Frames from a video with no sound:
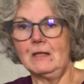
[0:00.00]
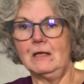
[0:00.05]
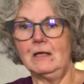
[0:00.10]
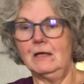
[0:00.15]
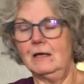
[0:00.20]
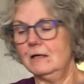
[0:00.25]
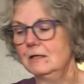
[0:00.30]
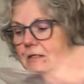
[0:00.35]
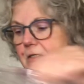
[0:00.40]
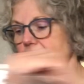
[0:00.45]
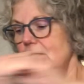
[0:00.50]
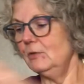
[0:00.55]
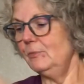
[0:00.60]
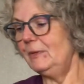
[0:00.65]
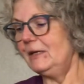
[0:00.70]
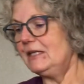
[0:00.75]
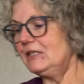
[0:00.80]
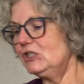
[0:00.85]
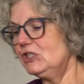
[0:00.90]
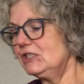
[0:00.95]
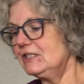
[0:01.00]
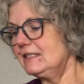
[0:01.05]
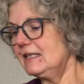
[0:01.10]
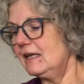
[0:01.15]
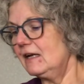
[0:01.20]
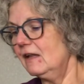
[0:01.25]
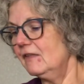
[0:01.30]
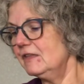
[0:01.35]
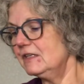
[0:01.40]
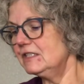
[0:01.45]
Here's a little piece
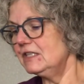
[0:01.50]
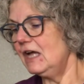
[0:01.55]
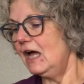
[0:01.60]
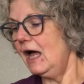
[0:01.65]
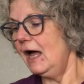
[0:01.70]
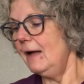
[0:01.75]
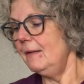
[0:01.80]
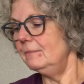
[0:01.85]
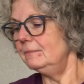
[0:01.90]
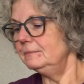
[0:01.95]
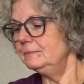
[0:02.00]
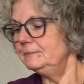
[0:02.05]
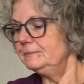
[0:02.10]
set on the top.